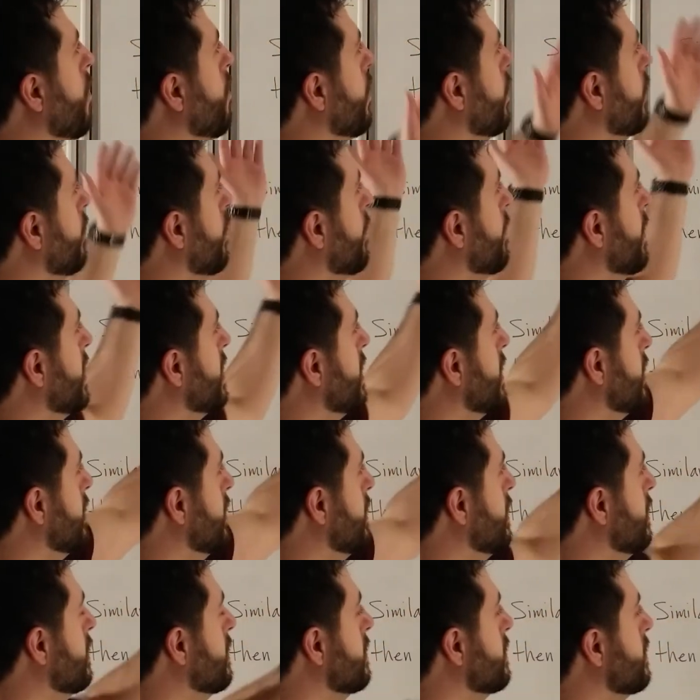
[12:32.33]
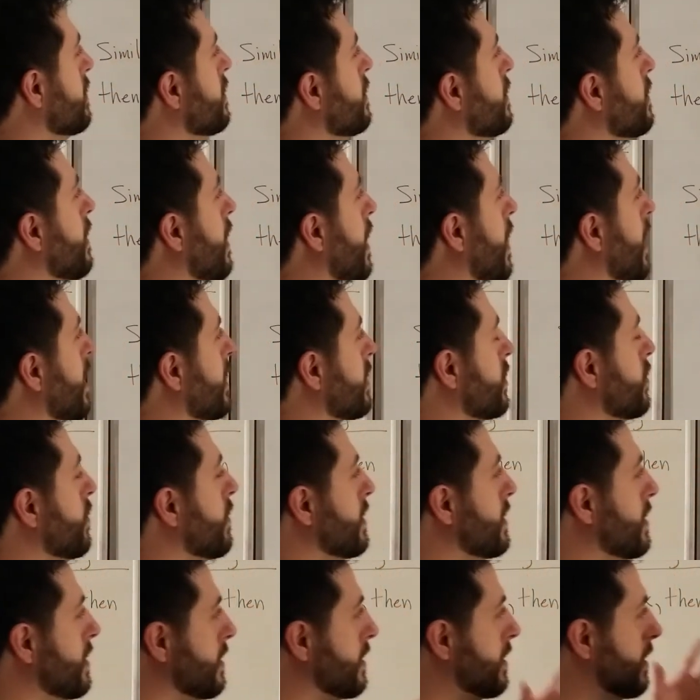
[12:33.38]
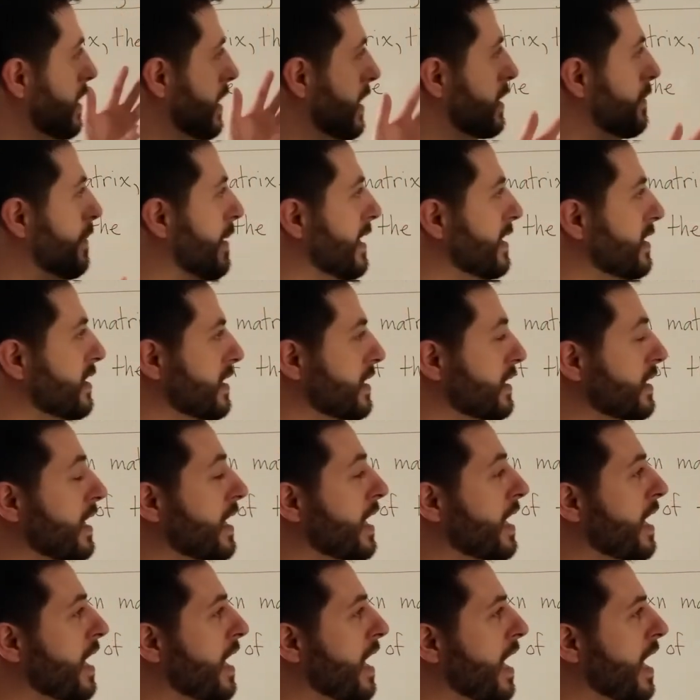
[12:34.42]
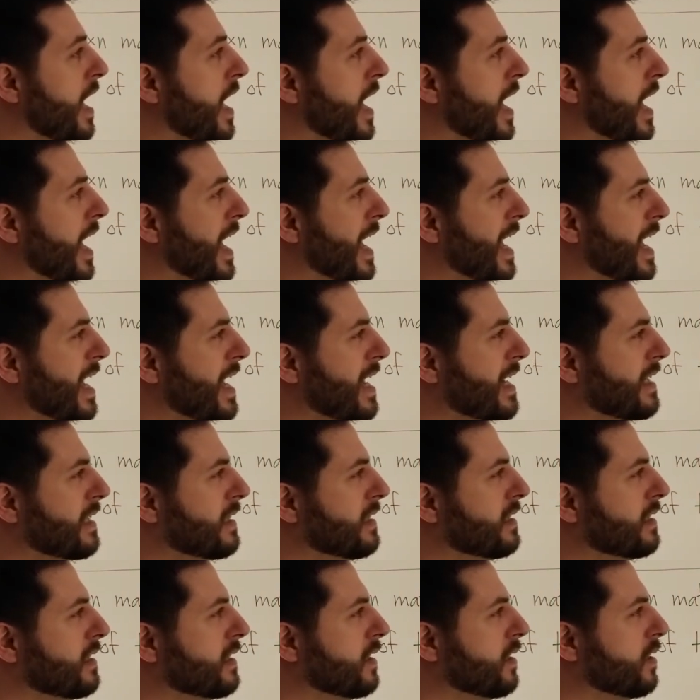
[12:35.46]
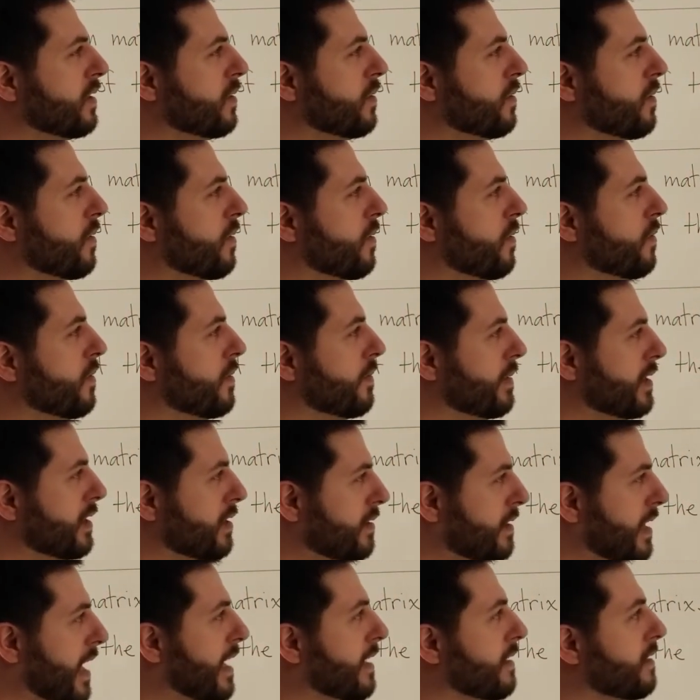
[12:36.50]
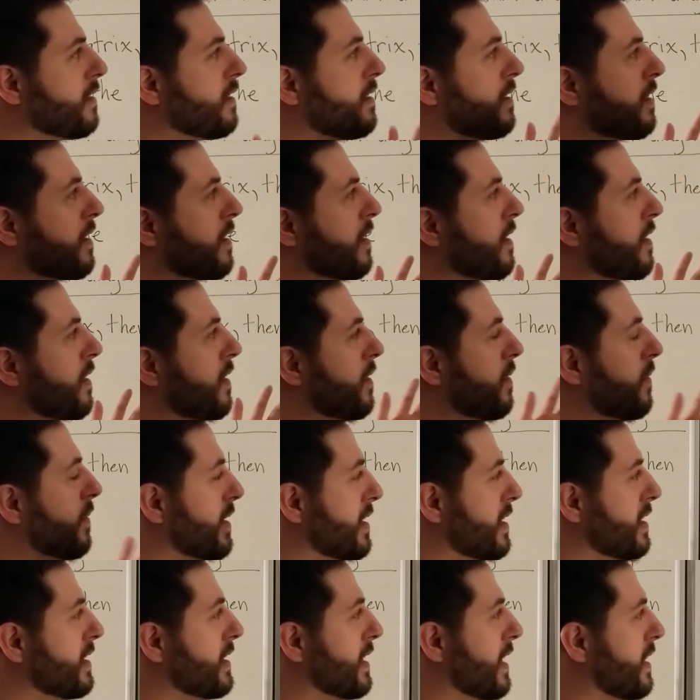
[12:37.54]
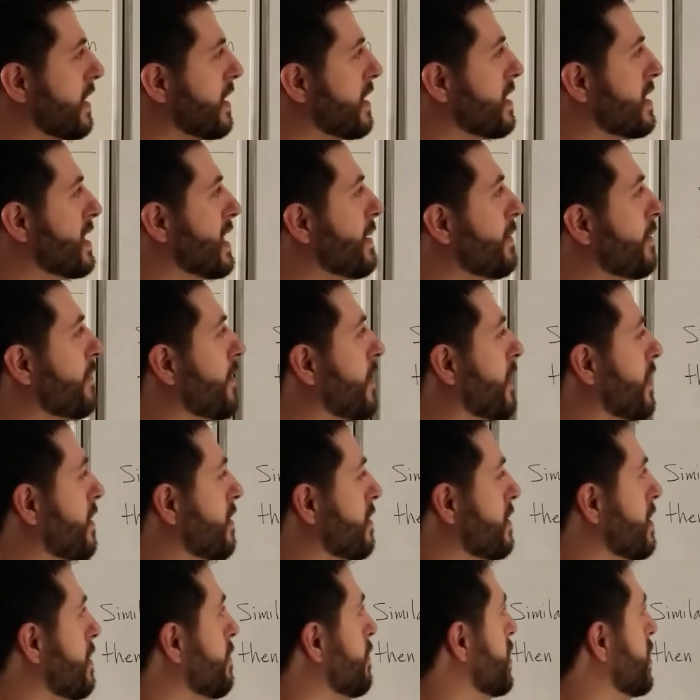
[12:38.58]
when we're making these choices in the expansion, and when we do that, we just get the sum of all those